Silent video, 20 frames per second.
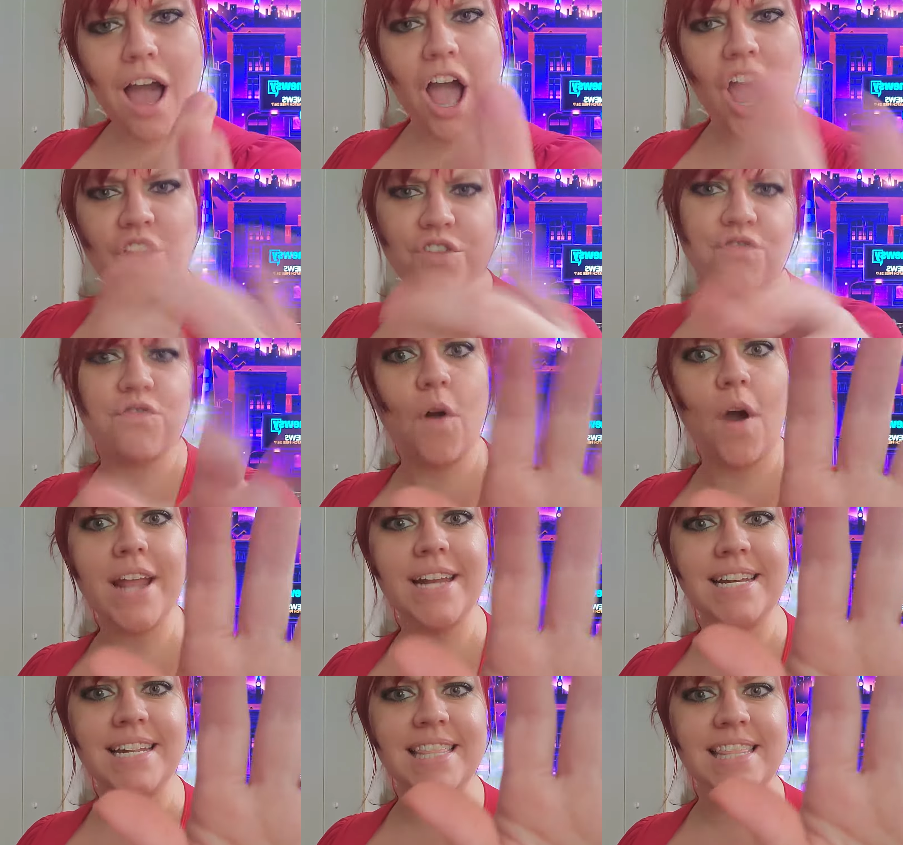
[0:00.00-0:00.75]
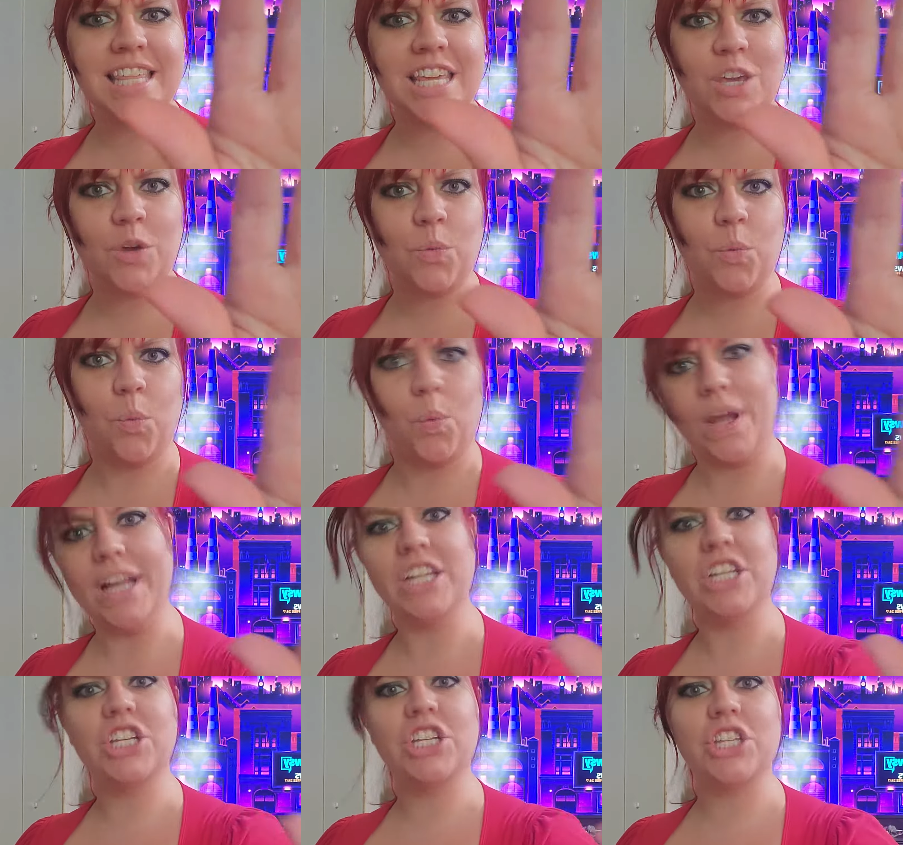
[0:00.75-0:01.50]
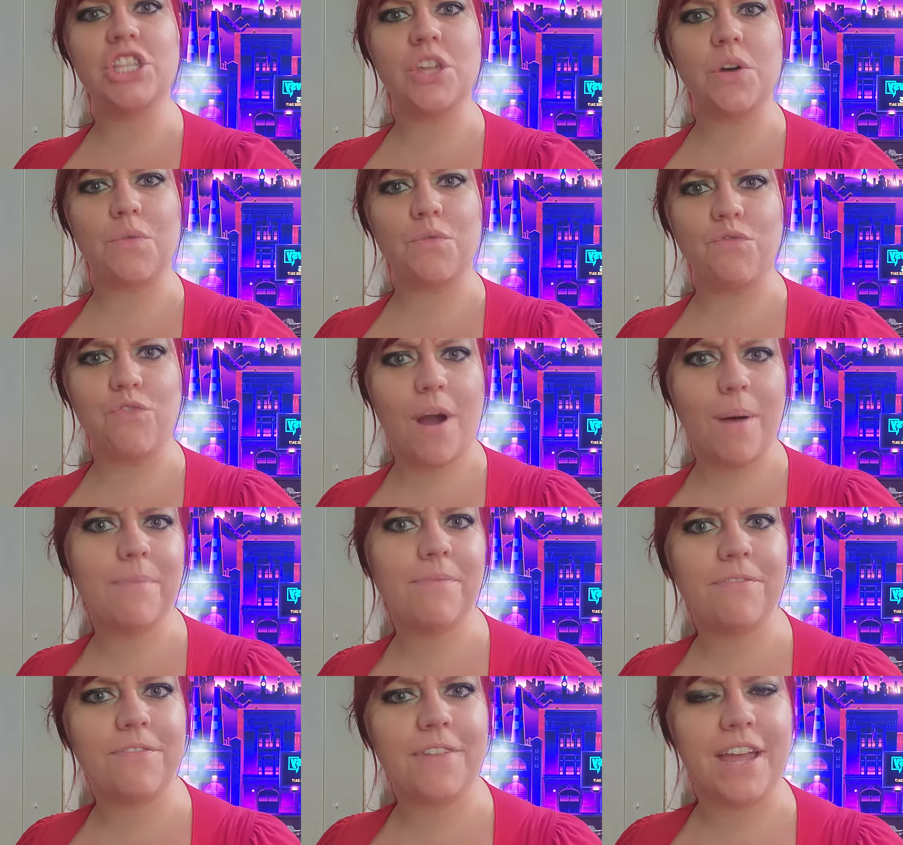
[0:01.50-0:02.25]
Right thee, witch, the
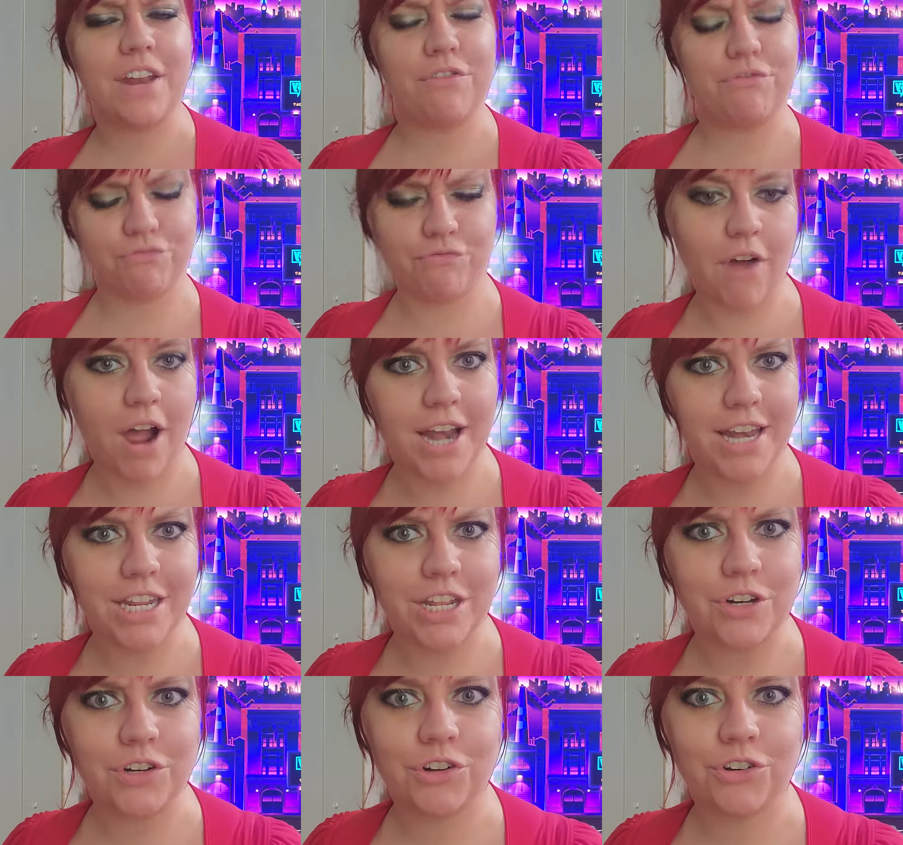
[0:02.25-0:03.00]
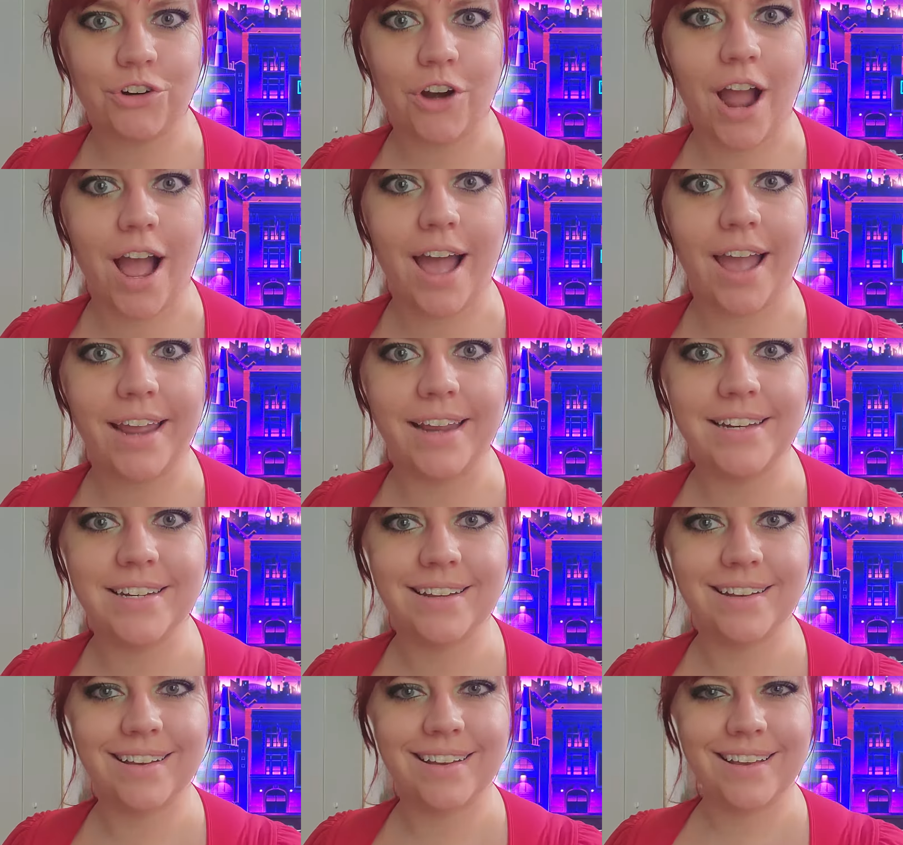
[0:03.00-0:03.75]
rump-fed ronyon cried.